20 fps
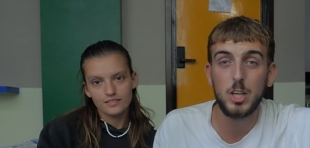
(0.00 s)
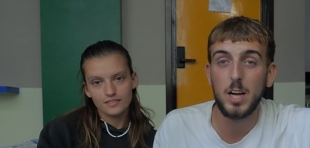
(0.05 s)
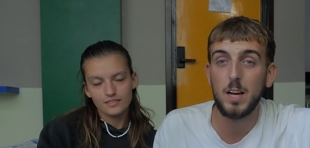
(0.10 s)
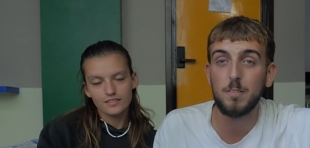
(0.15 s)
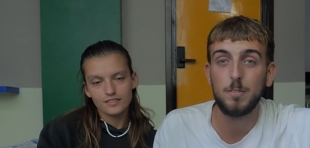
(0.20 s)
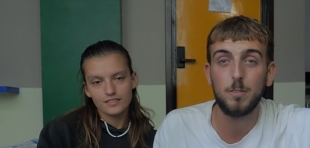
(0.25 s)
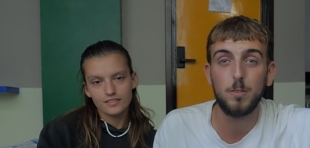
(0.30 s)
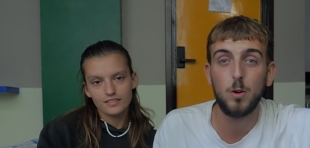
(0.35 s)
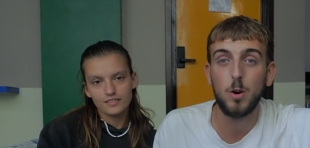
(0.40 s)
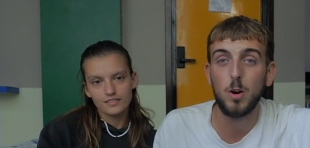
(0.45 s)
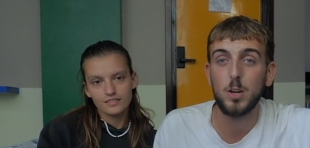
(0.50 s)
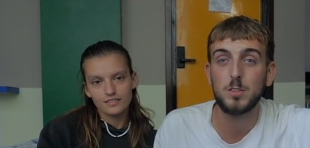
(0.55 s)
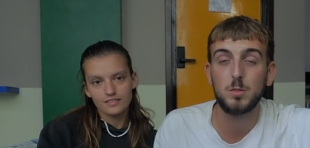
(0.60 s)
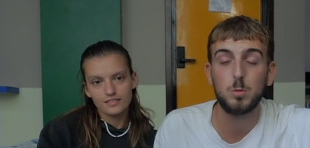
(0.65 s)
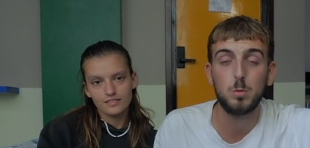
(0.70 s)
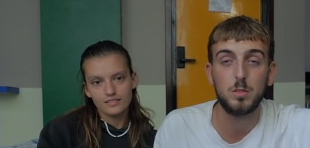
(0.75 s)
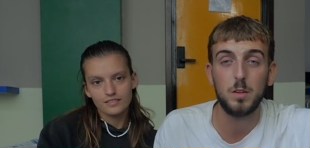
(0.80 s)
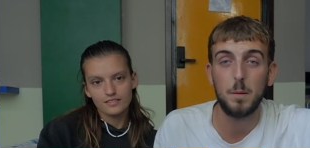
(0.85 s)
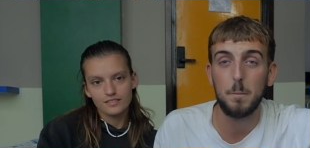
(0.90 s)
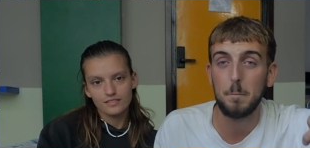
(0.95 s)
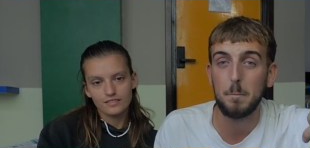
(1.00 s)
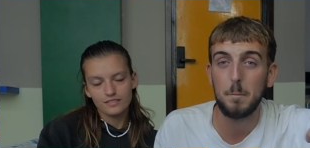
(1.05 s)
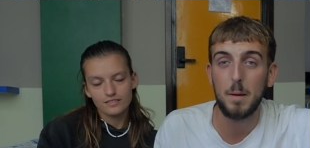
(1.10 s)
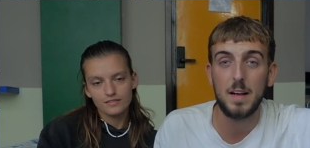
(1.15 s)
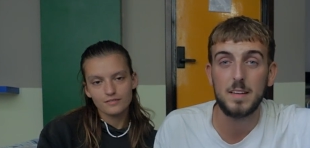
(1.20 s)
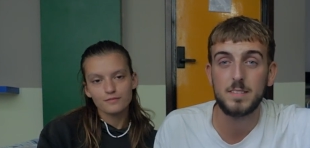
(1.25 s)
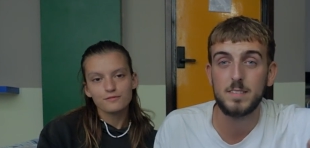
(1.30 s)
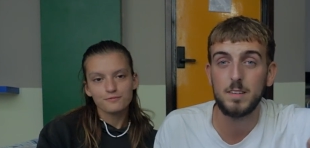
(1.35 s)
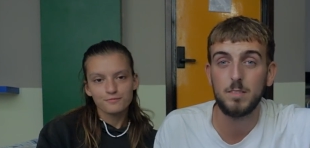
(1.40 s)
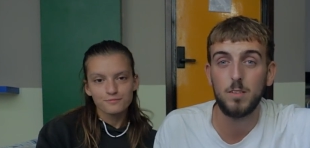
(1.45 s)
Speaker 1: Giang for us was a
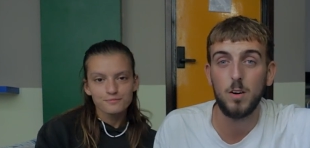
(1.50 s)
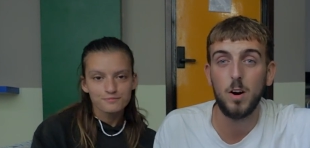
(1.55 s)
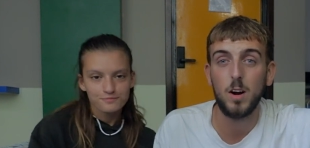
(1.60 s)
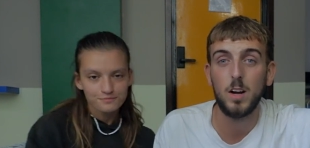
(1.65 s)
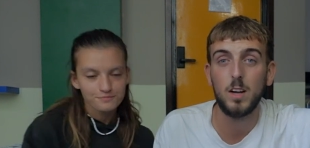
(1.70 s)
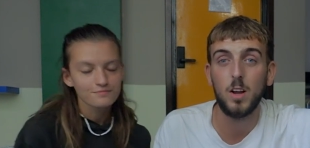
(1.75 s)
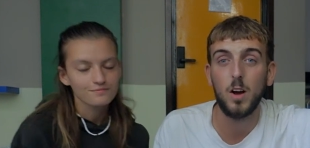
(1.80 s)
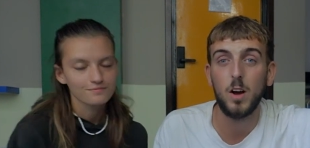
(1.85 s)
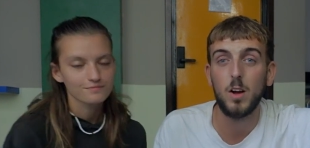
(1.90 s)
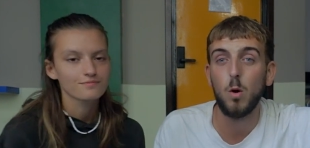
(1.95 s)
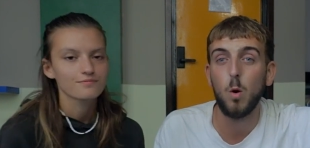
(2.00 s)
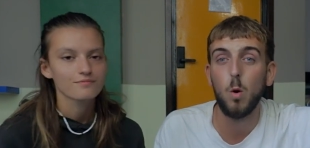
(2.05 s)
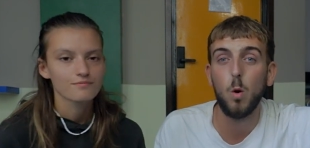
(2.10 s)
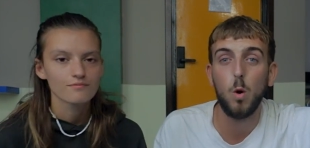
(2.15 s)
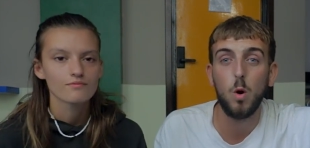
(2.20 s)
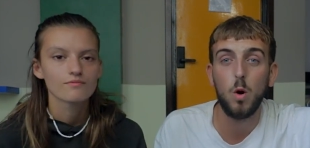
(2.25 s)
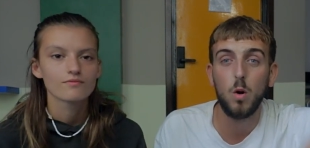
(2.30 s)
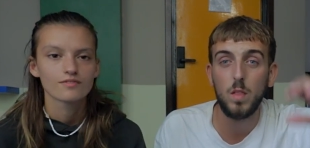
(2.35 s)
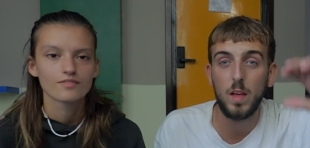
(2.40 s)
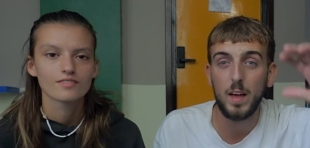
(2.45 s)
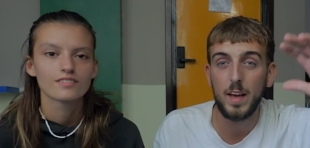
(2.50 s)
massive highlight. All